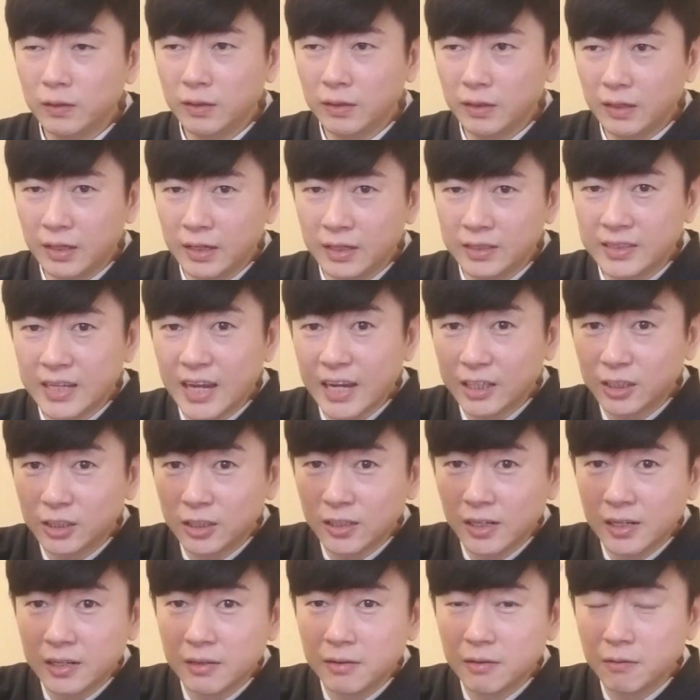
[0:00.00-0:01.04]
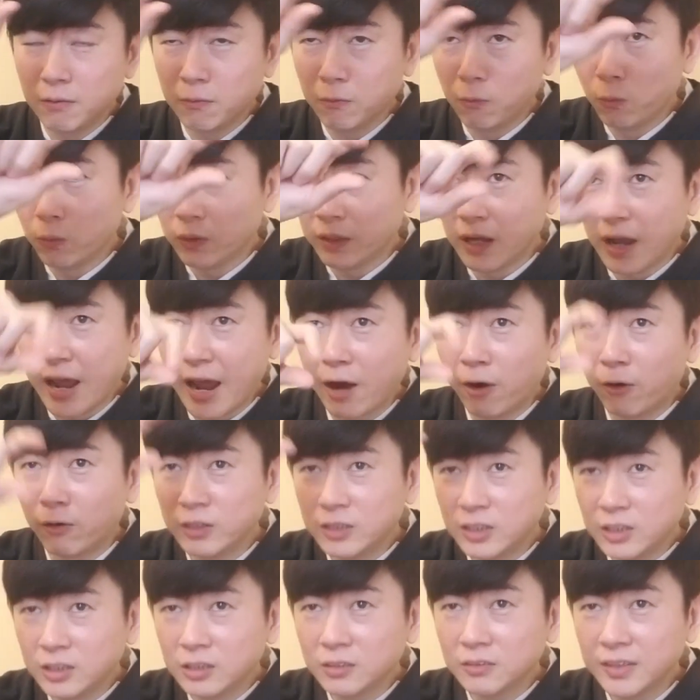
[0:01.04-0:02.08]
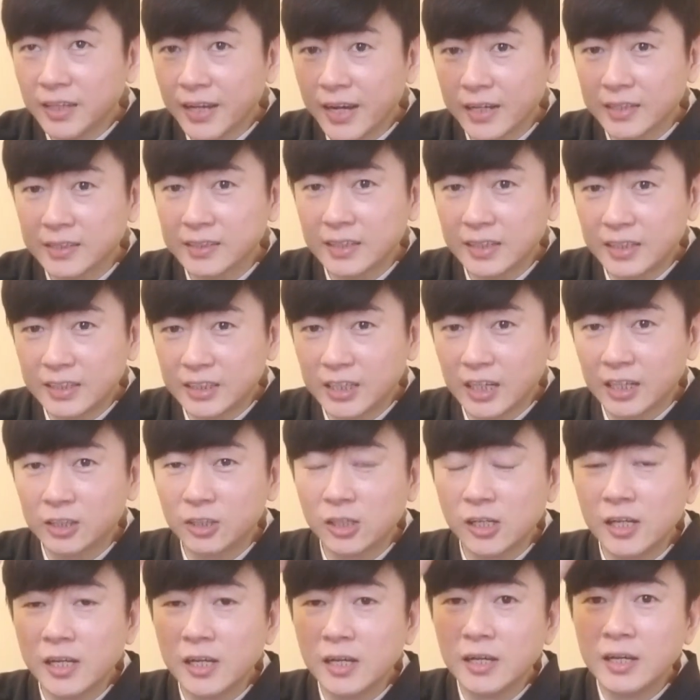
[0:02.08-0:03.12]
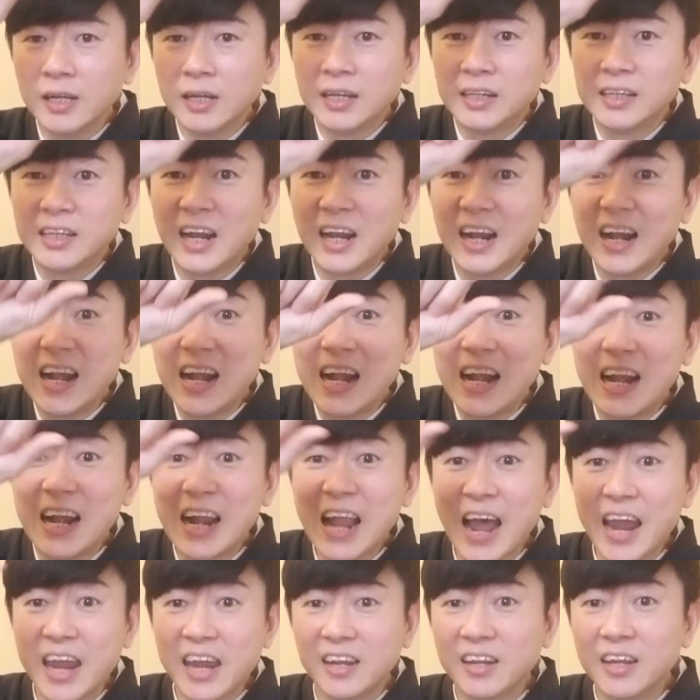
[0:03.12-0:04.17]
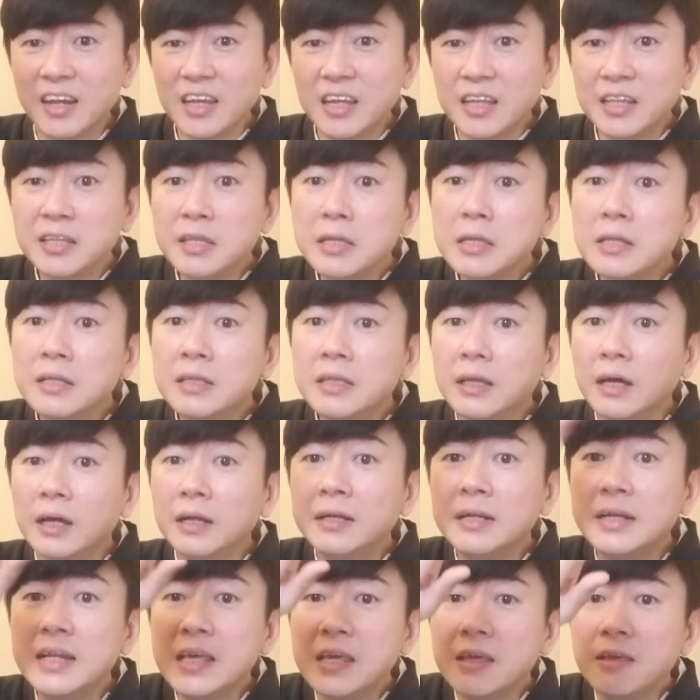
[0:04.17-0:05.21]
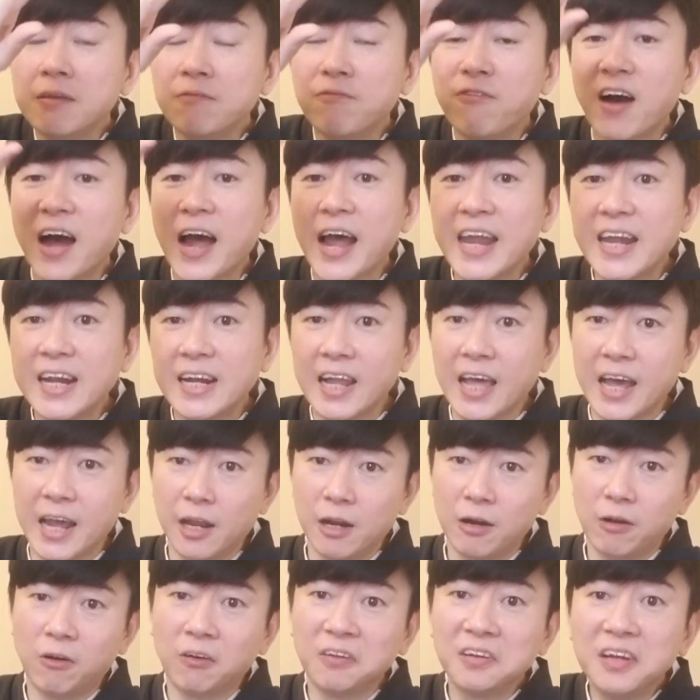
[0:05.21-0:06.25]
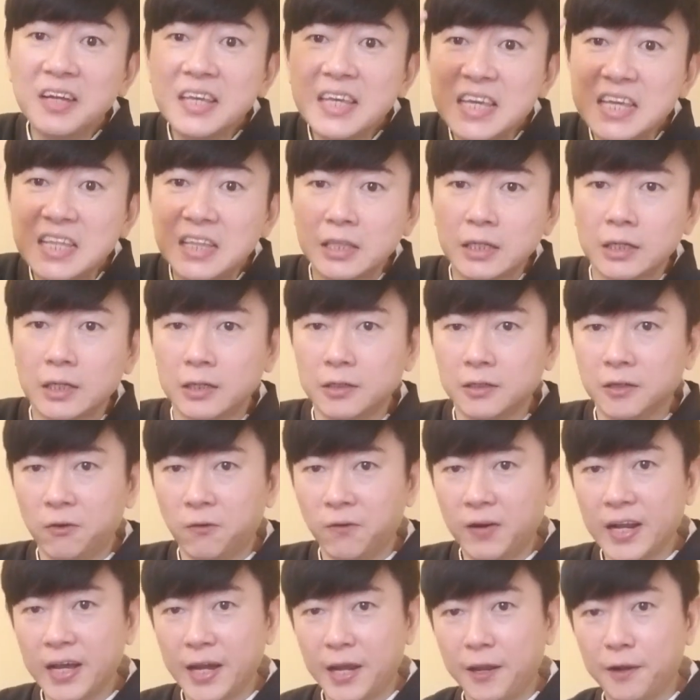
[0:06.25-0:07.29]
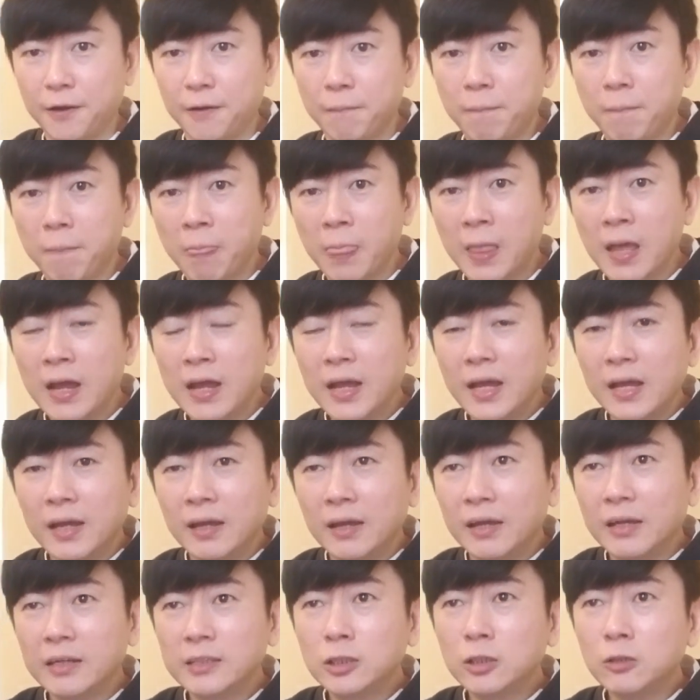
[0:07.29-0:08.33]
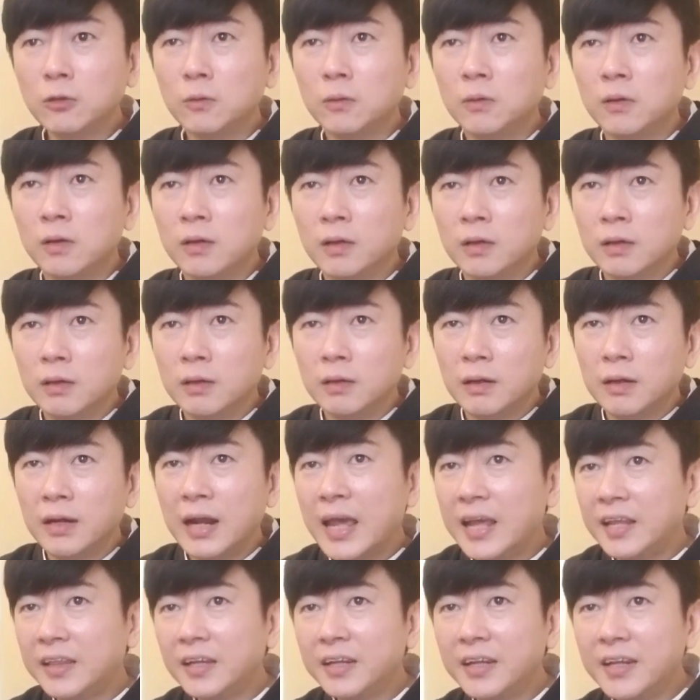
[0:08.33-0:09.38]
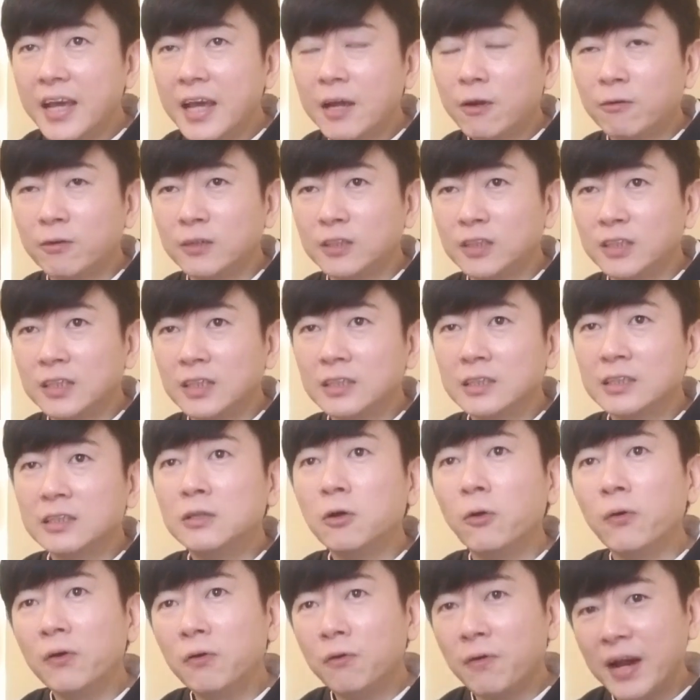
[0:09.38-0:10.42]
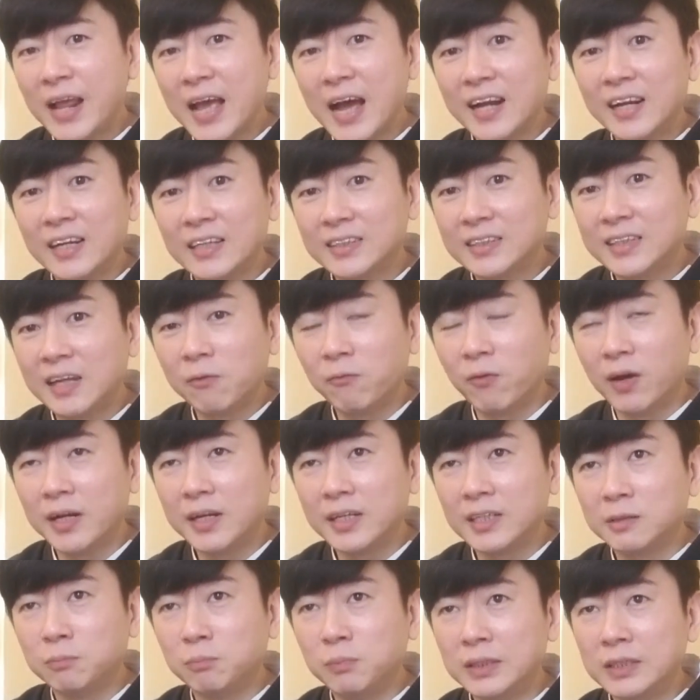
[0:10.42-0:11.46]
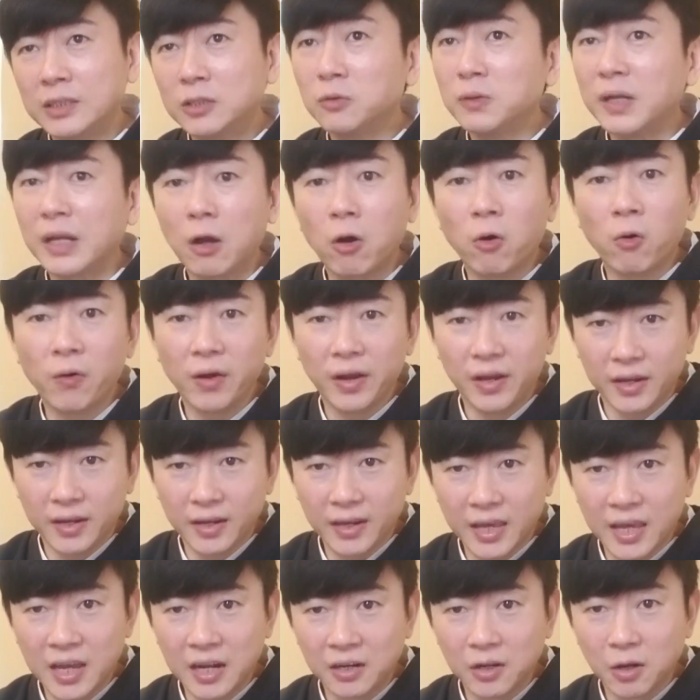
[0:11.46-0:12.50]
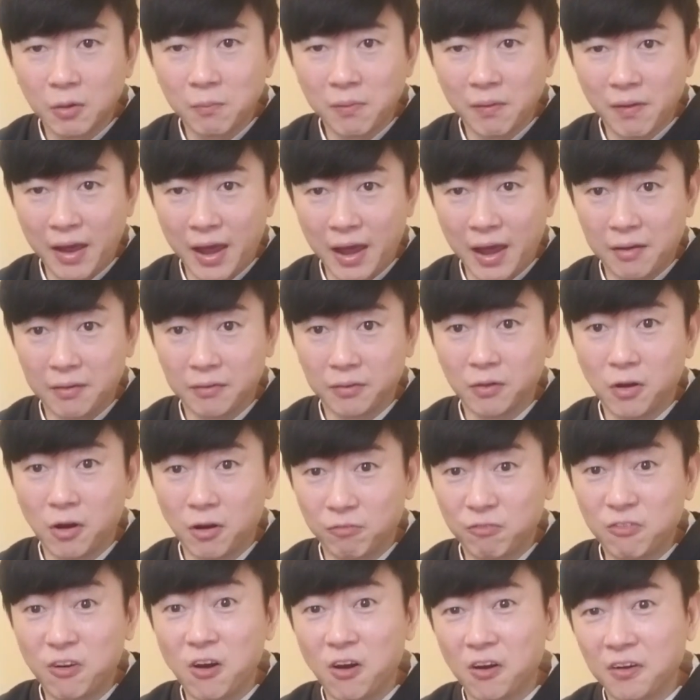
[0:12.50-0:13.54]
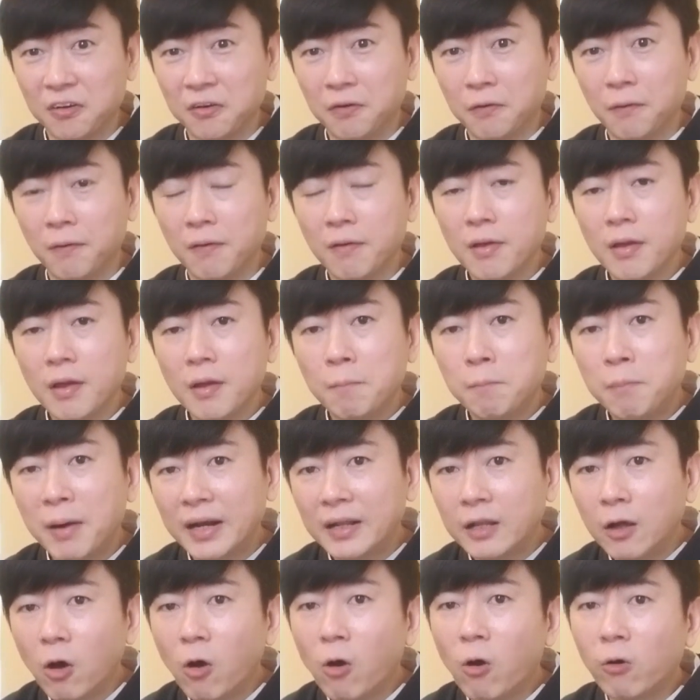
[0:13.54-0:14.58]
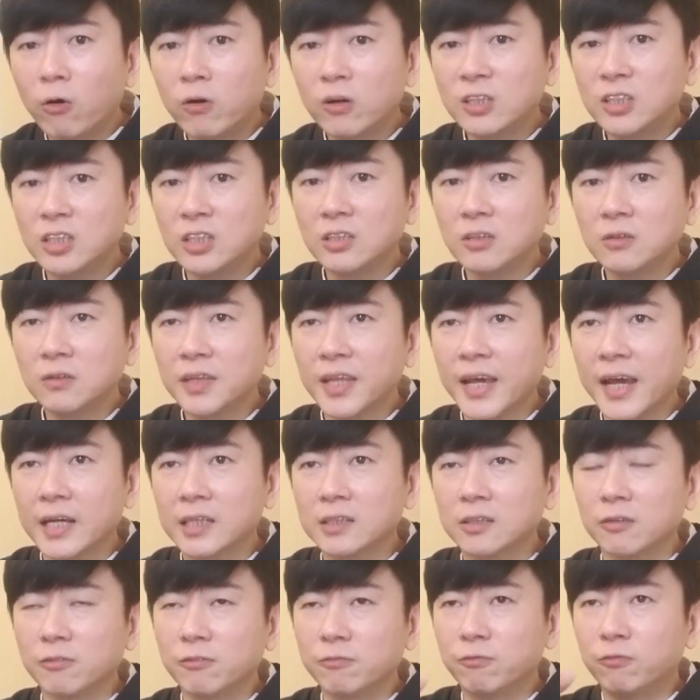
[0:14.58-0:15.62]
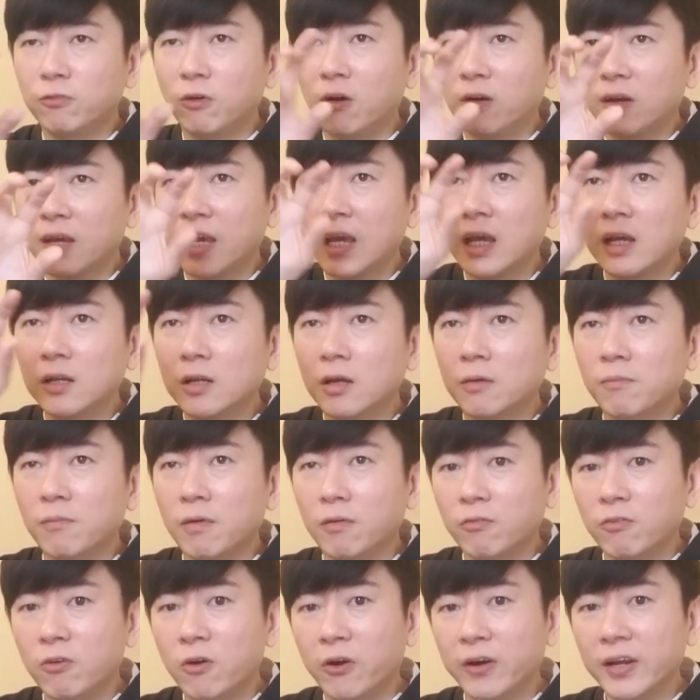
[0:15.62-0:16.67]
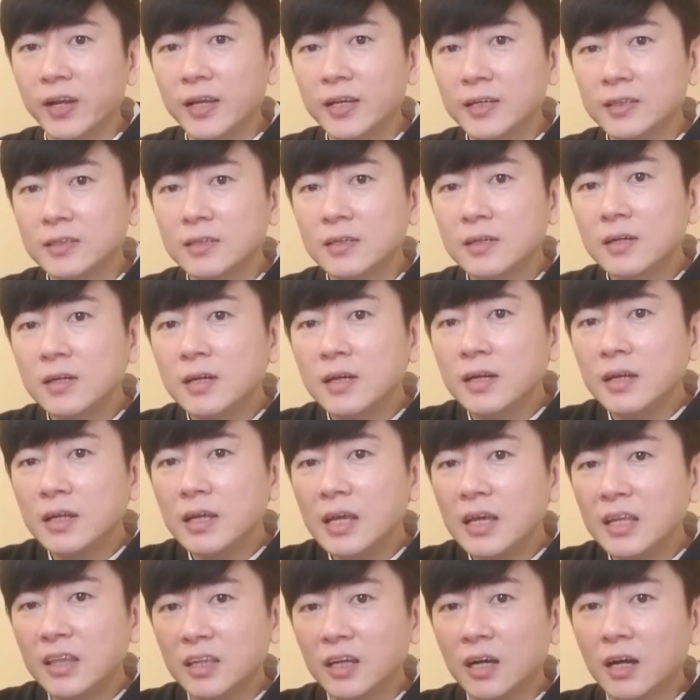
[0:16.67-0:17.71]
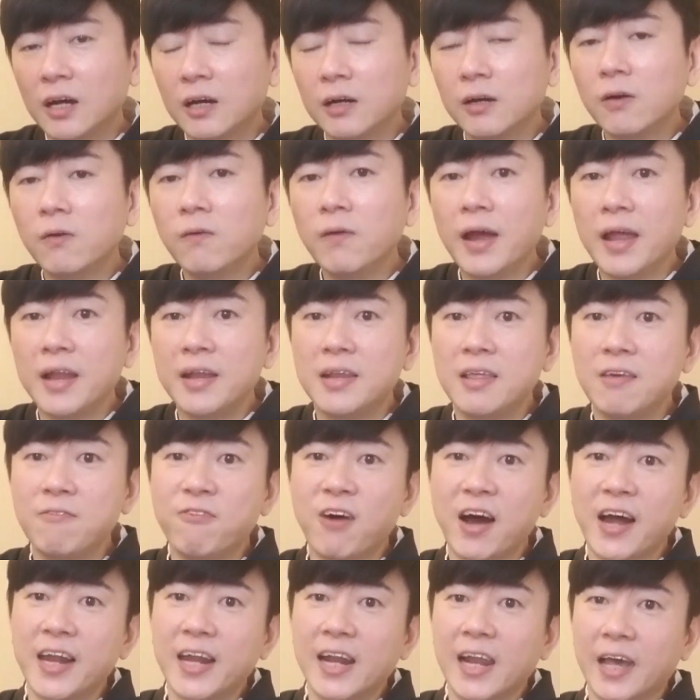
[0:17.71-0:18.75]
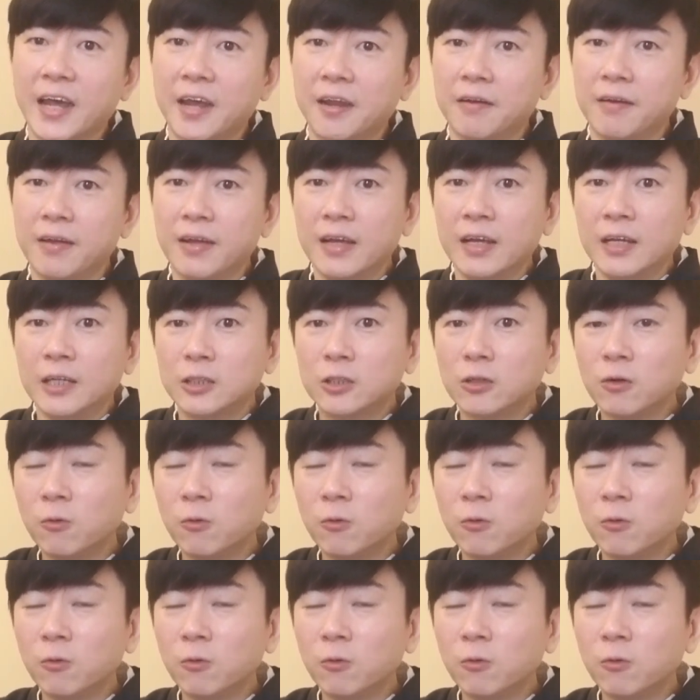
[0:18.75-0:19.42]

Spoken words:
is actually, the original text is actually the light, the divine light or the eternal light. So later day Christians don't really understand what this means, so they call it the kingdom of God, you know. But the original text for kingdom of God is eternal and divine light. So